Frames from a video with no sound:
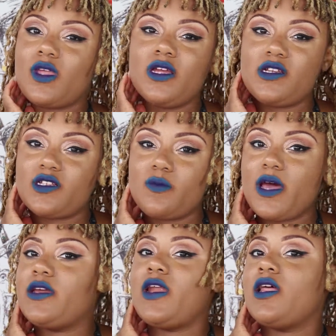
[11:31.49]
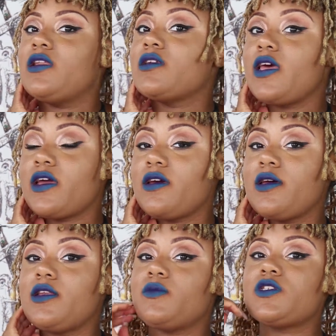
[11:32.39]
it just might not look that
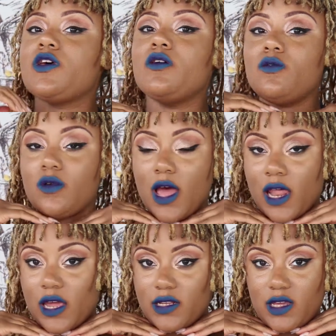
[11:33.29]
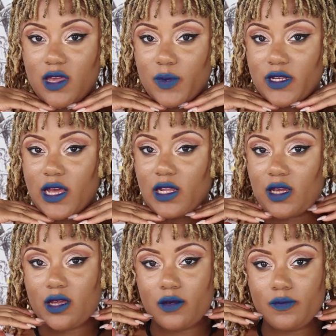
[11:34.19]
good. So I like to keep it
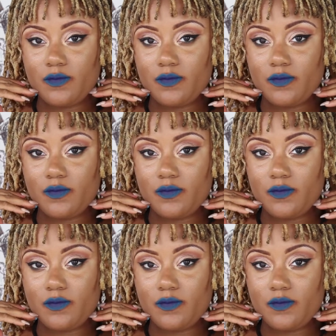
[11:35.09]
delicate.